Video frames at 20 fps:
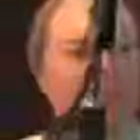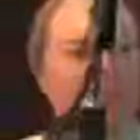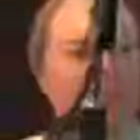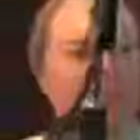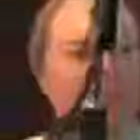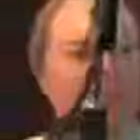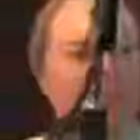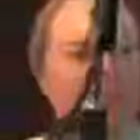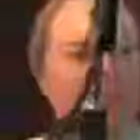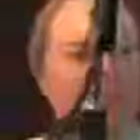
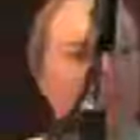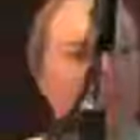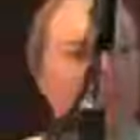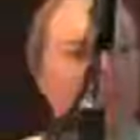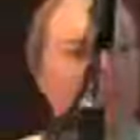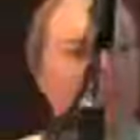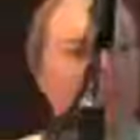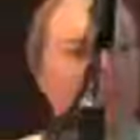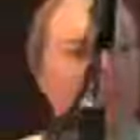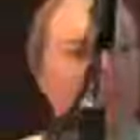
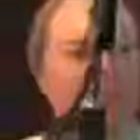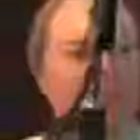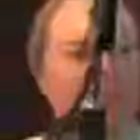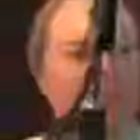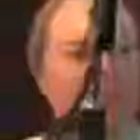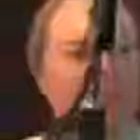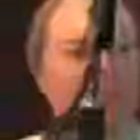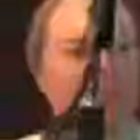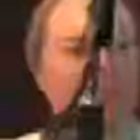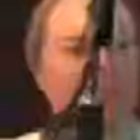
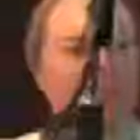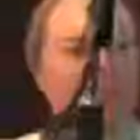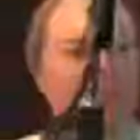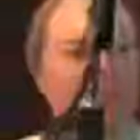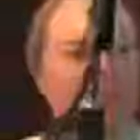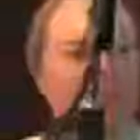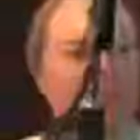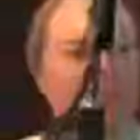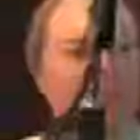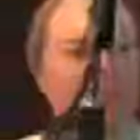
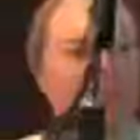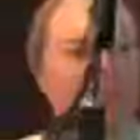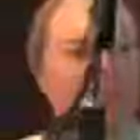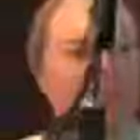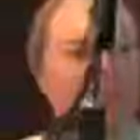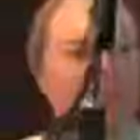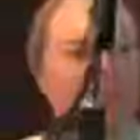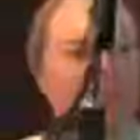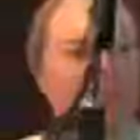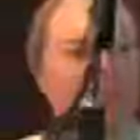
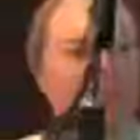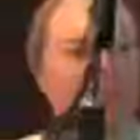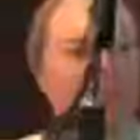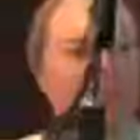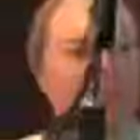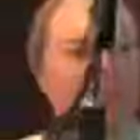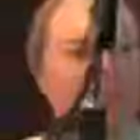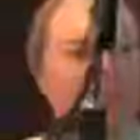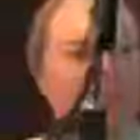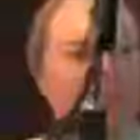
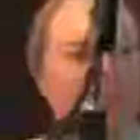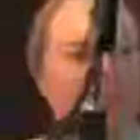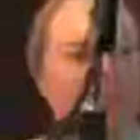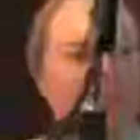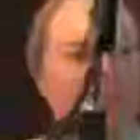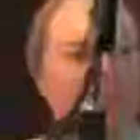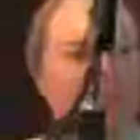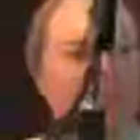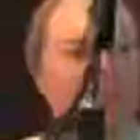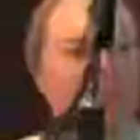
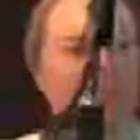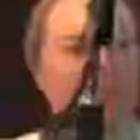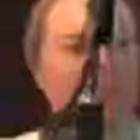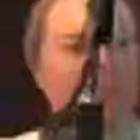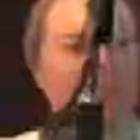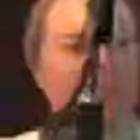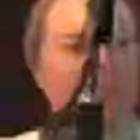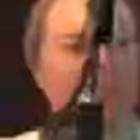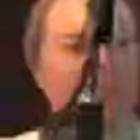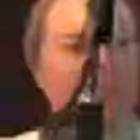
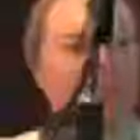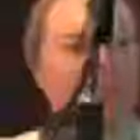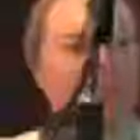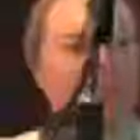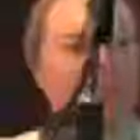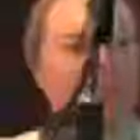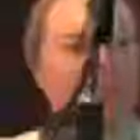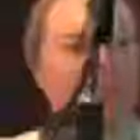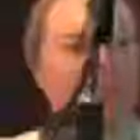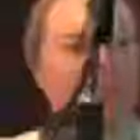
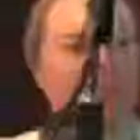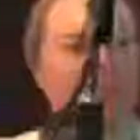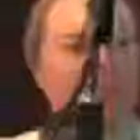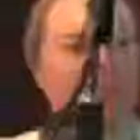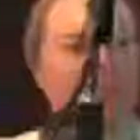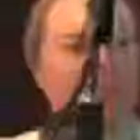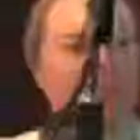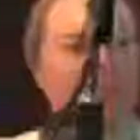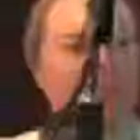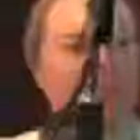
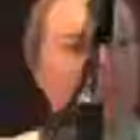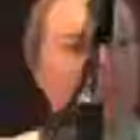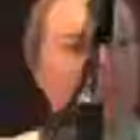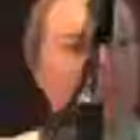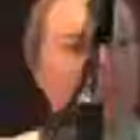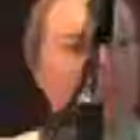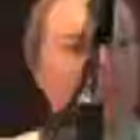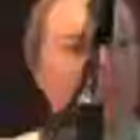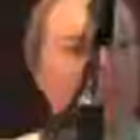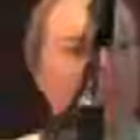
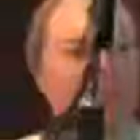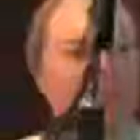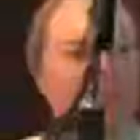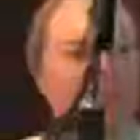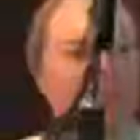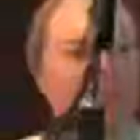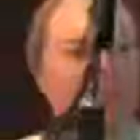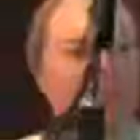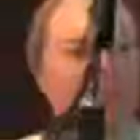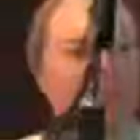
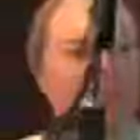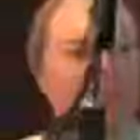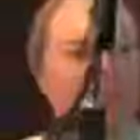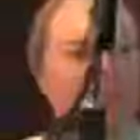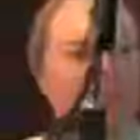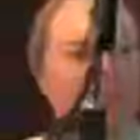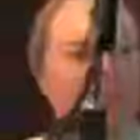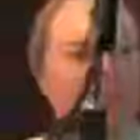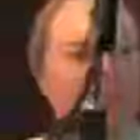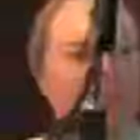
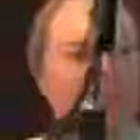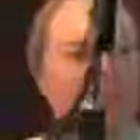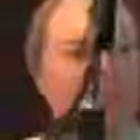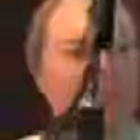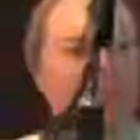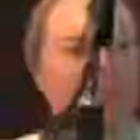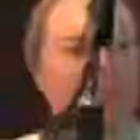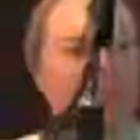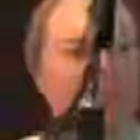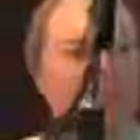
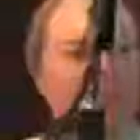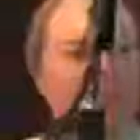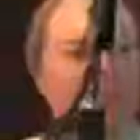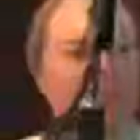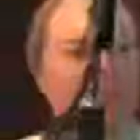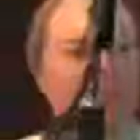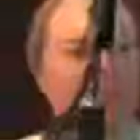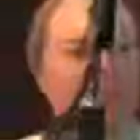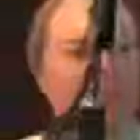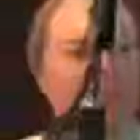
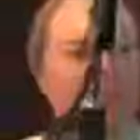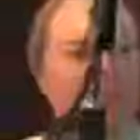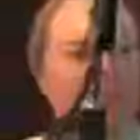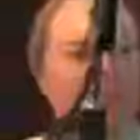Nobody speaks.